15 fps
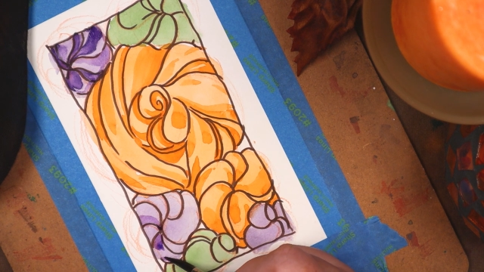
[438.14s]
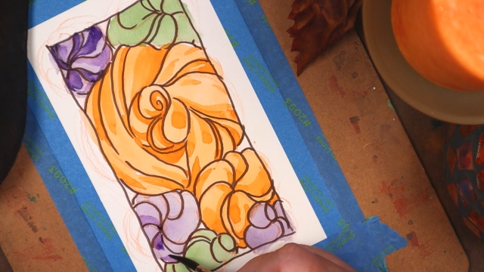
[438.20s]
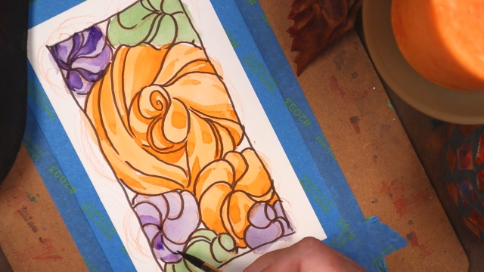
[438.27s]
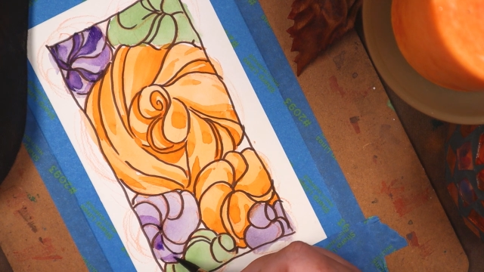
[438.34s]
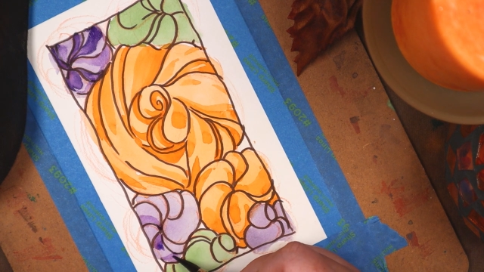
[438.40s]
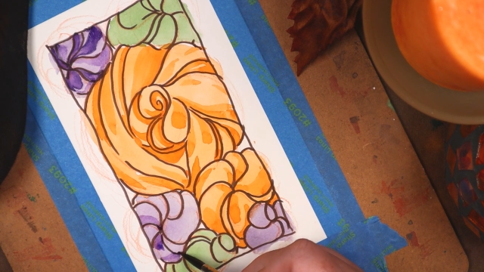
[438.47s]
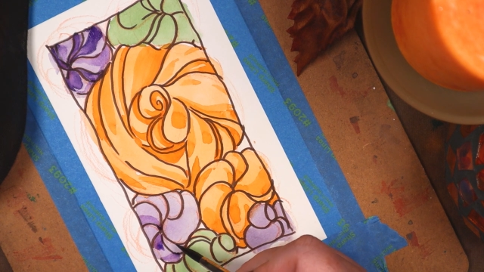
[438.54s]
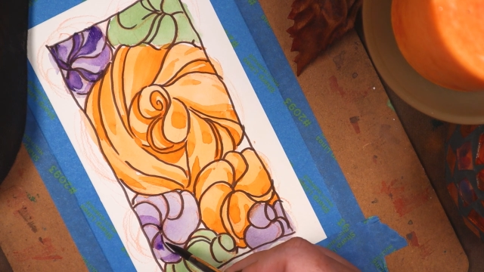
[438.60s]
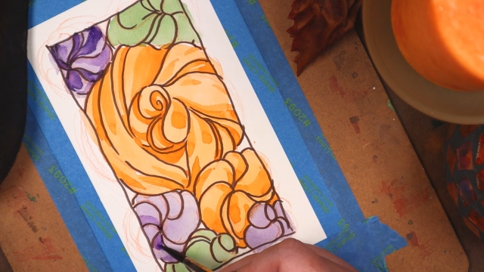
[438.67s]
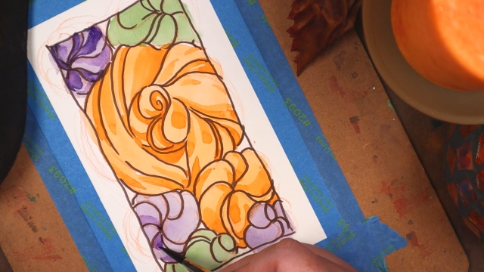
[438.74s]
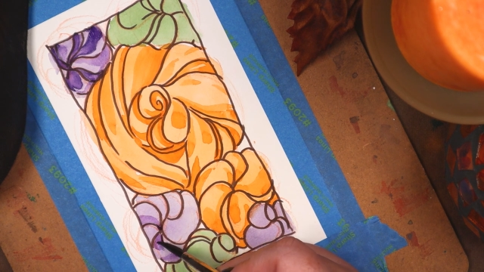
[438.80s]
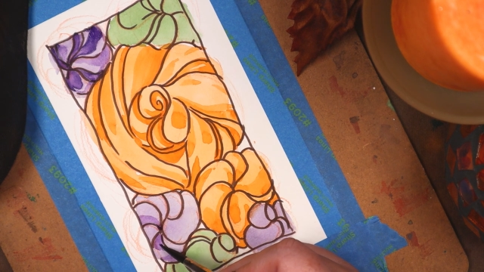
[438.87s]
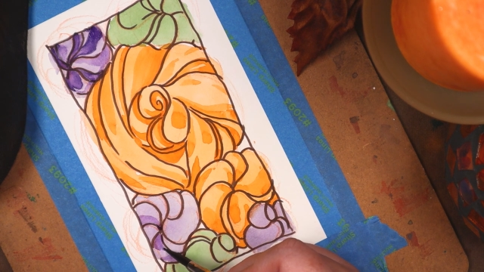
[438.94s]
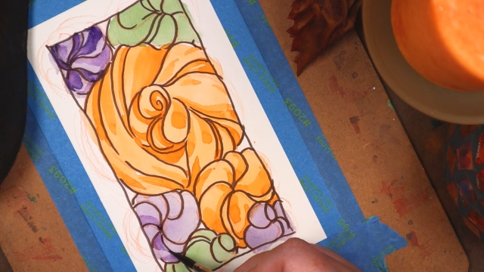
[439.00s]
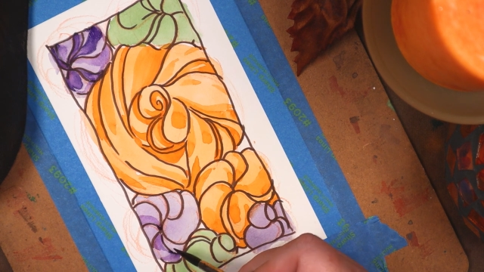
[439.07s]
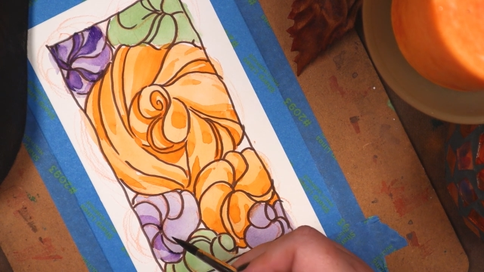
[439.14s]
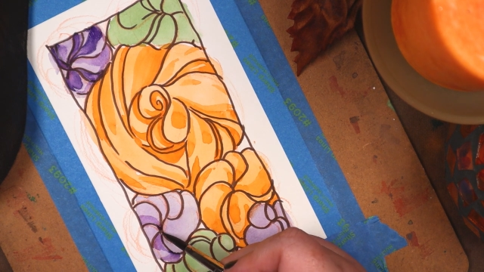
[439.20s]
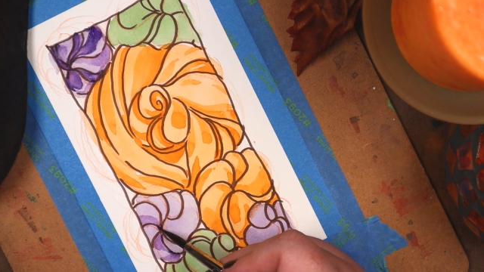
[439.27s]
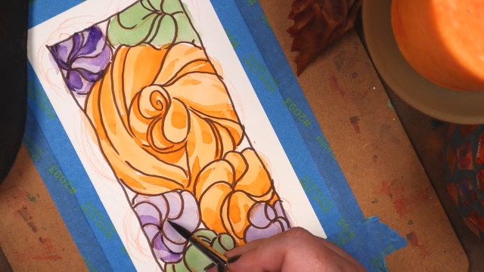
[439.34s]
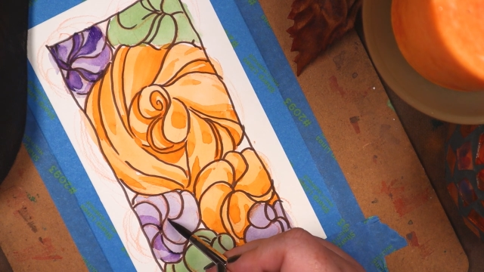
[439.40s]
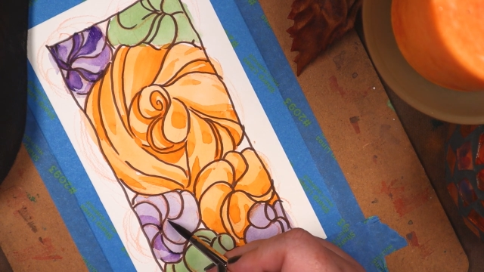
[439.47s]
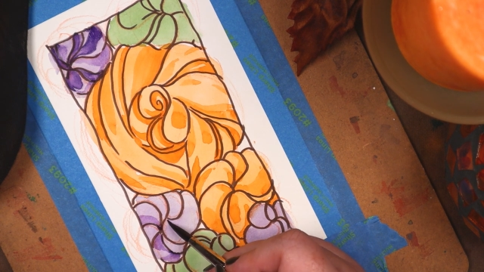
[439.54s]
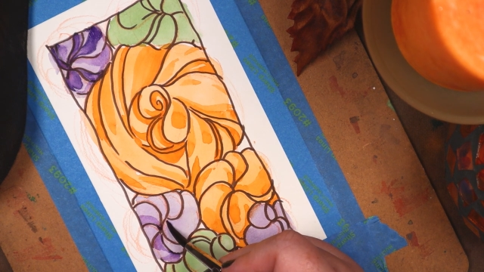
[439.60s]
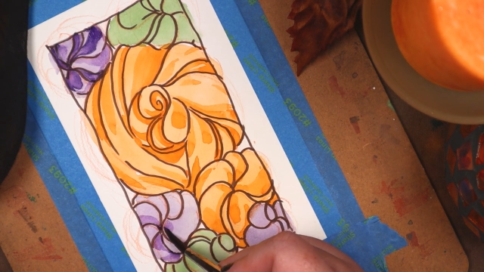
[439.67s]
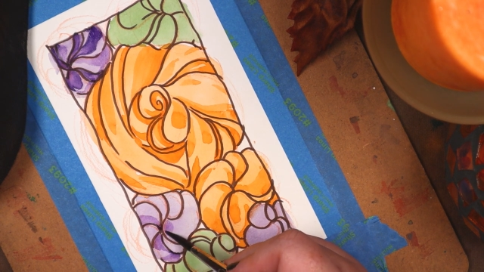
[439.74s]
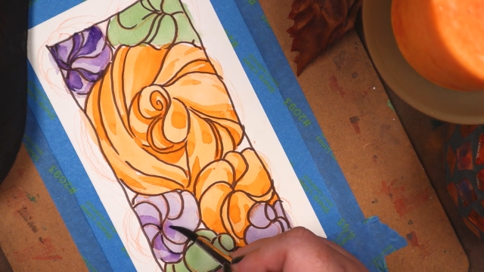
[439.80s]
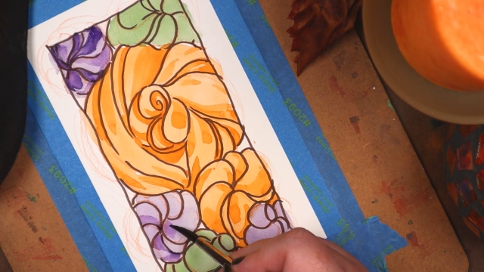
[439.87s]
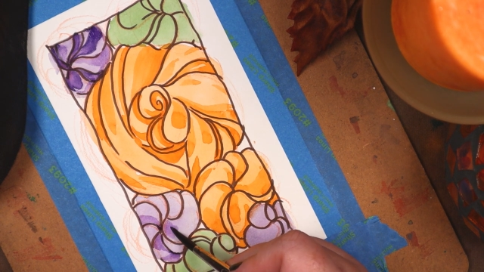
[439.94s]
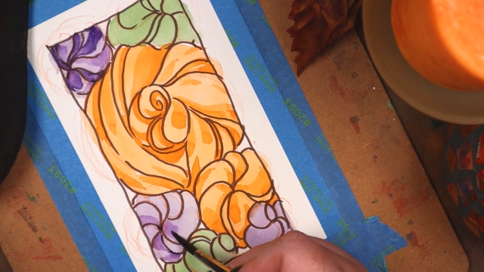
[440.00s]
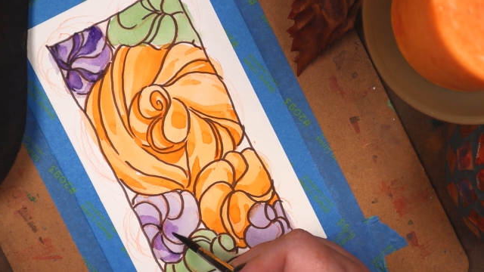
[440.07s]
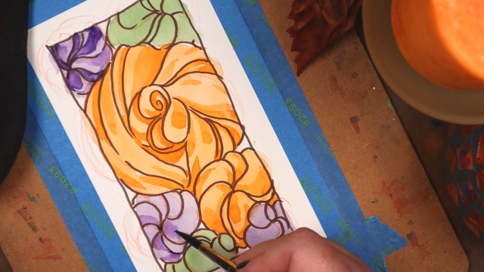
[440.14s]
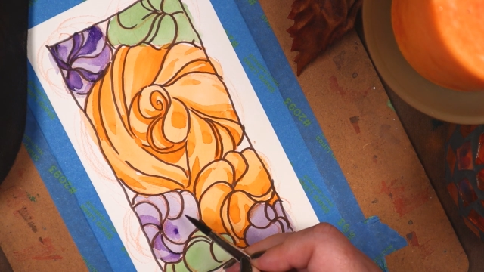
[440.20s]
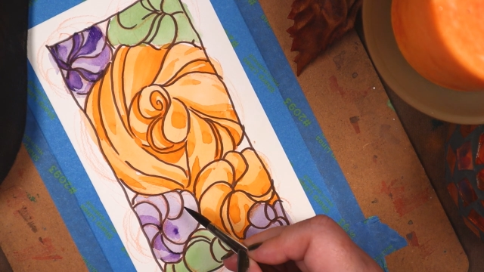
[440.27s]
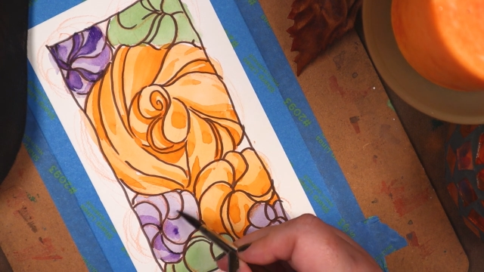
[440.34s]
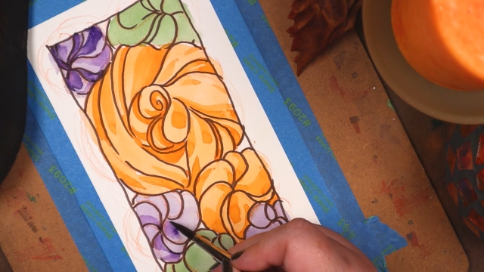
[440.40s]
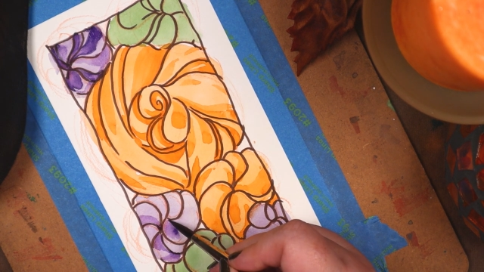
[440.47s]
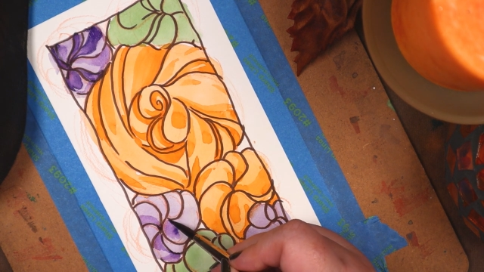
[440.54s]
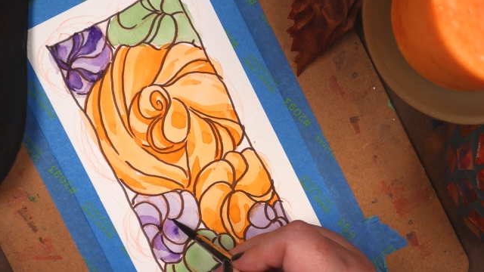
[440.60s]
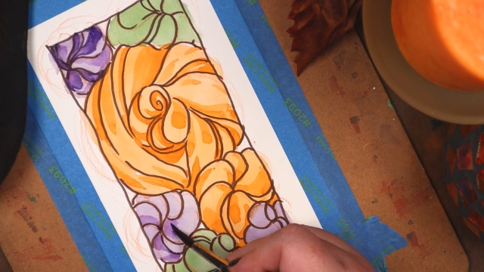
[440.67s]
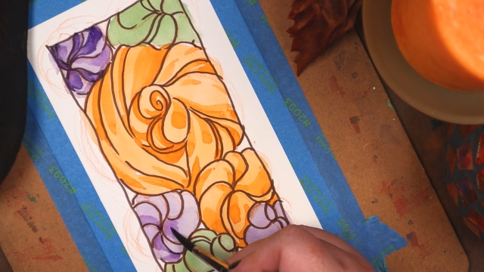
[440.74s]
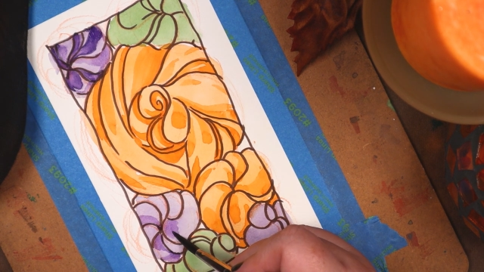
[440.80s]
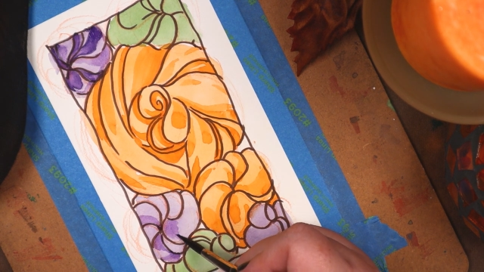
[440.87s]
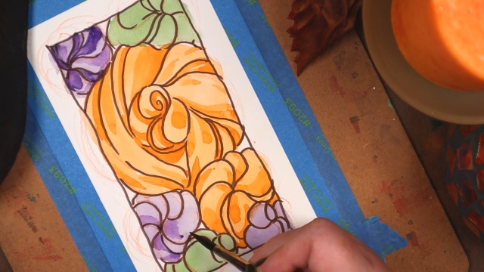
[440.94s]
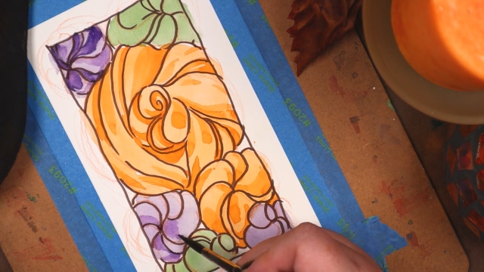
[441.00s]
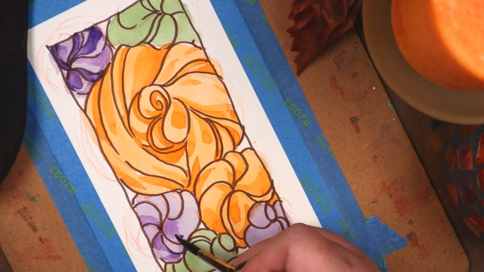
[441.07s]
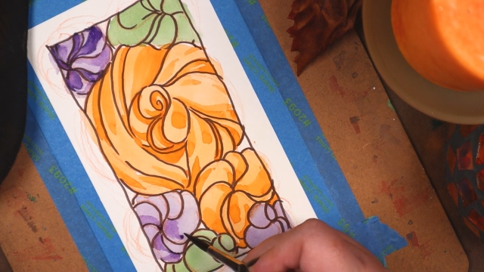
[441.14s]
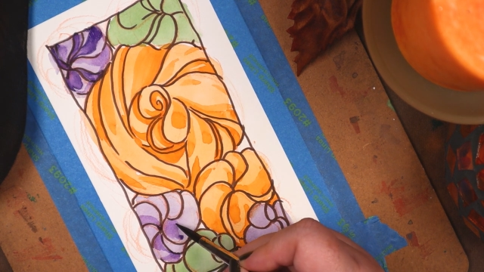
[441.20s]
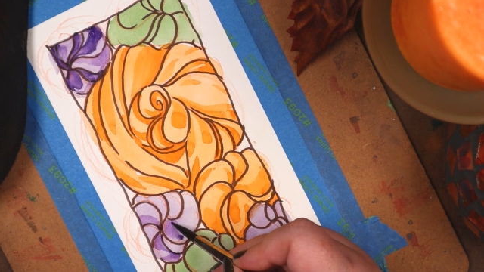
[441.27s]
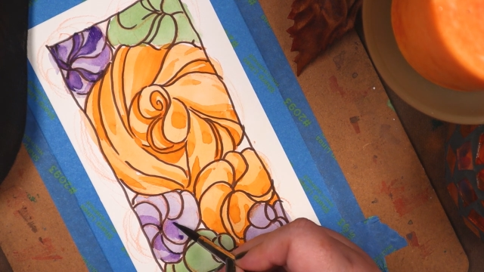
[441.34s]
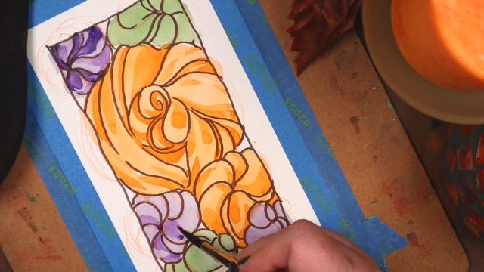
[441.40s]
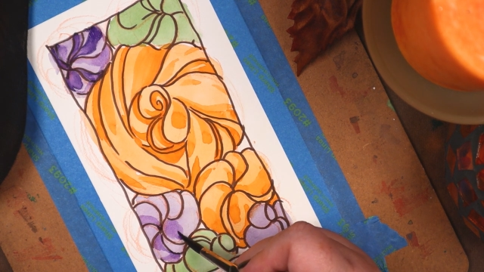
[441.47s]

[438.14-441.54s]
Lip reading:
[unreadable: no face in view]